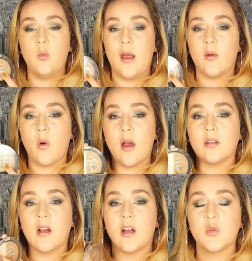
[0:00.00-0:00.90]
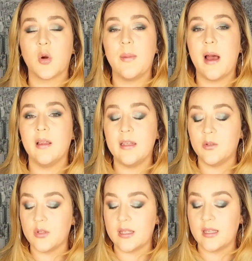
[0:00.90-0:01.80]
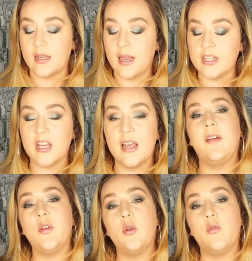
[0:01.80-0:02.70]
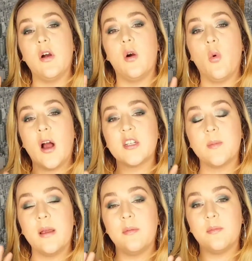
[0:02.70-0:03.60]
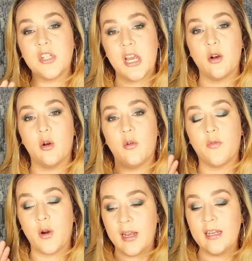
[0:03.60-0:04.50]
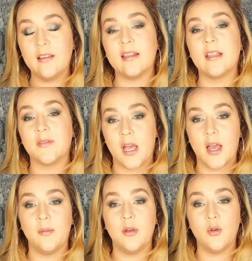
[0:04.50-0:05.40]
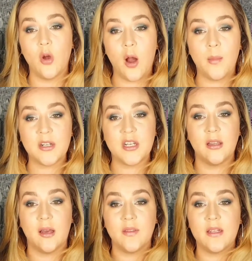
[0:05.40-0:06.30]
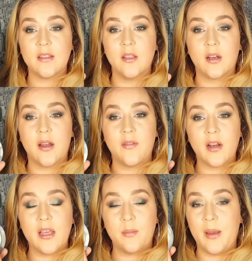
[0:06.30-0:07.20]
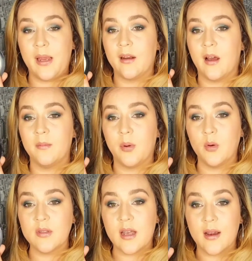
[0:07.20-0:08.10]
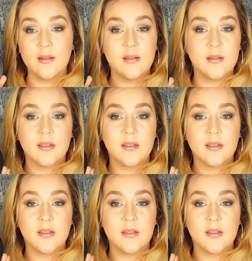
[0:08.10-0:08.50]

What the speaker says: Wet n Wild Contour Palette in Dulce de Leche. If you've watched my channel for any length of time, you know how much I love this. Look, I've already hit pan on both sides.